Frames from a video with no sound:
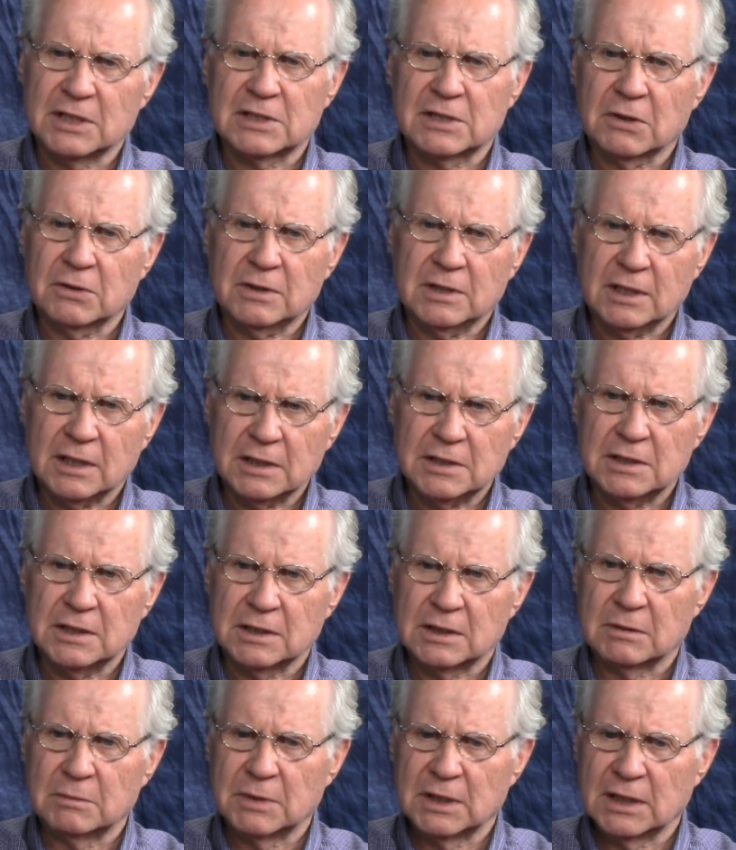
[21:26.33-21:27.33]
so
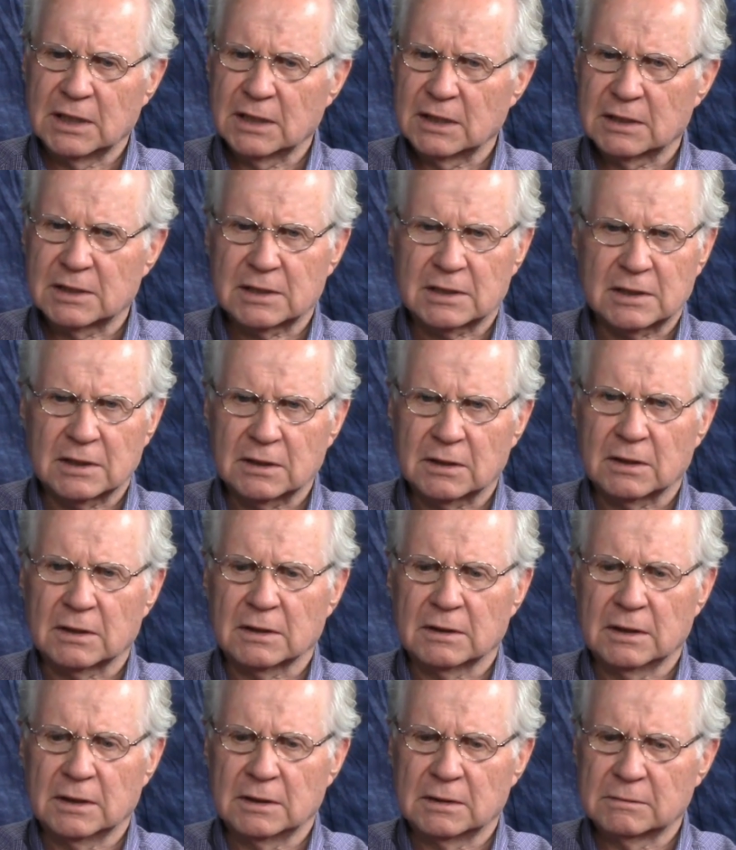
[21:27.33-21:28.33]
touching to me. It's
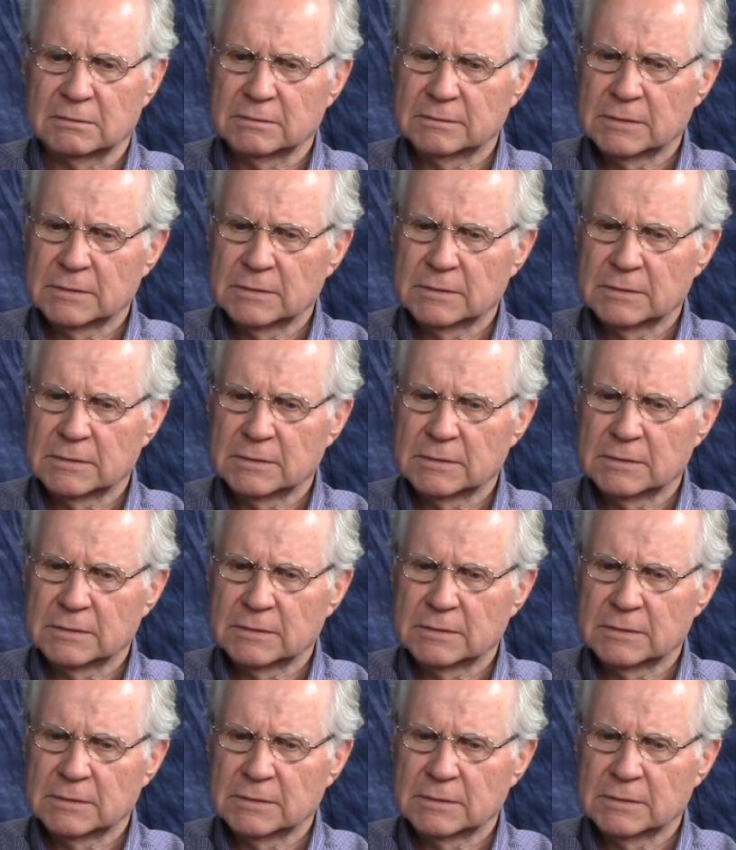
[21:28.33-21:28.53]
still. Uh,